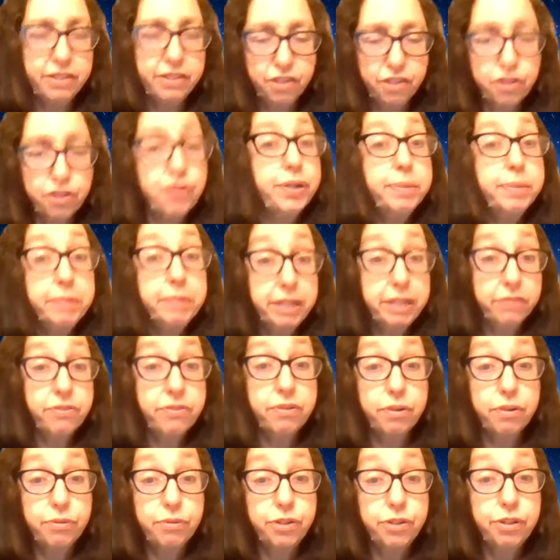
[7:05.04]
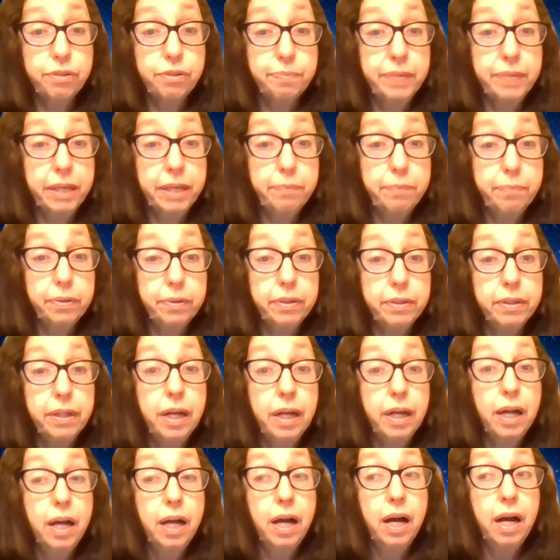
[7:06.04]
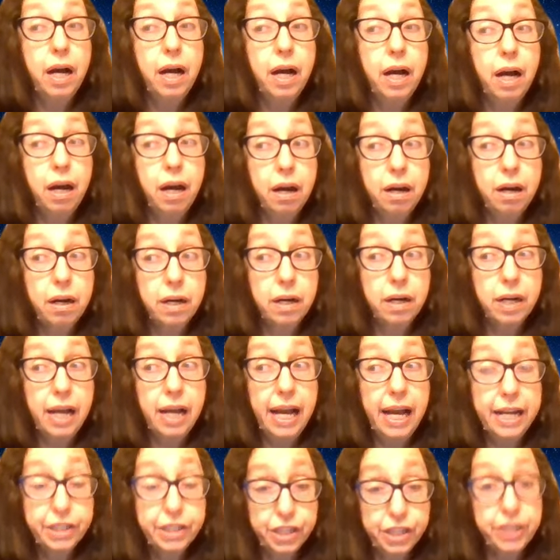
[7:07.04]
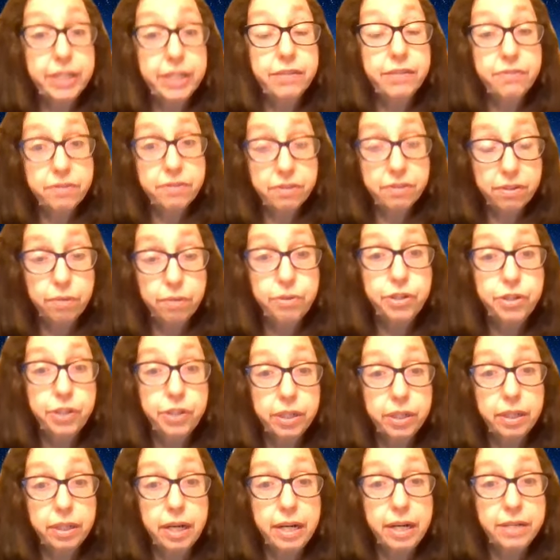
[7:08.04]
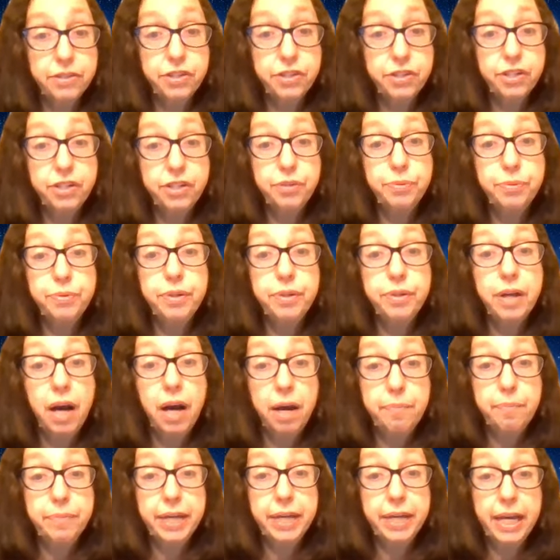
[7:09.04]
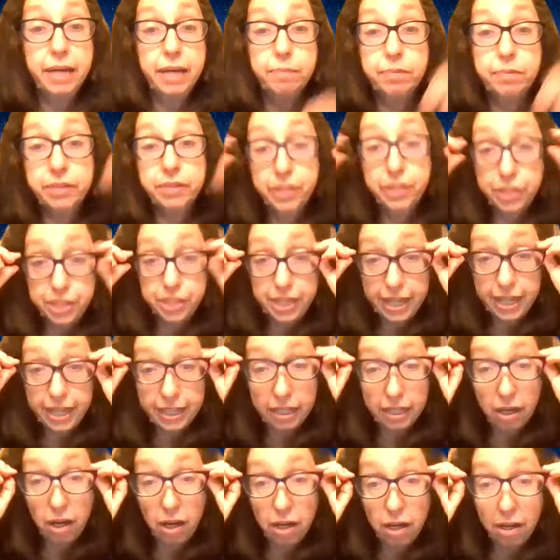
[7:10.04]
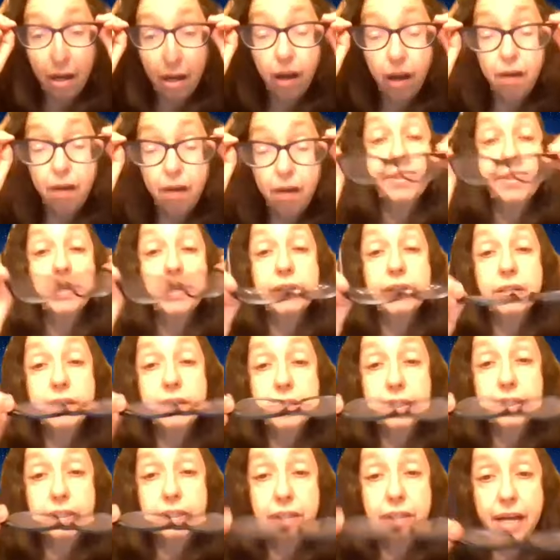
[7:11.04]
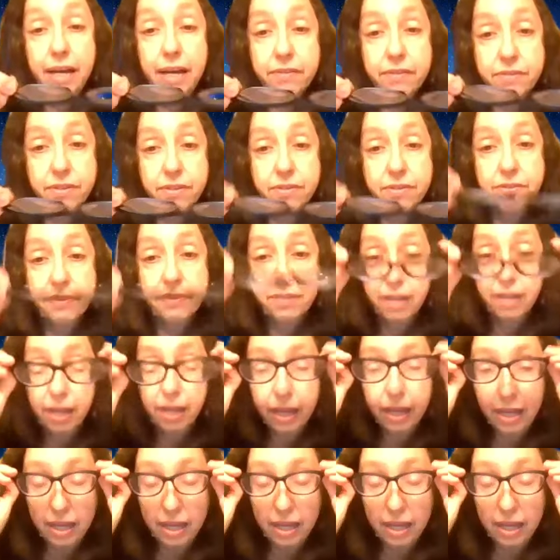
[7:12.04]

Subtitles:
extremely social people are actually socialized to not be able to take off the glasses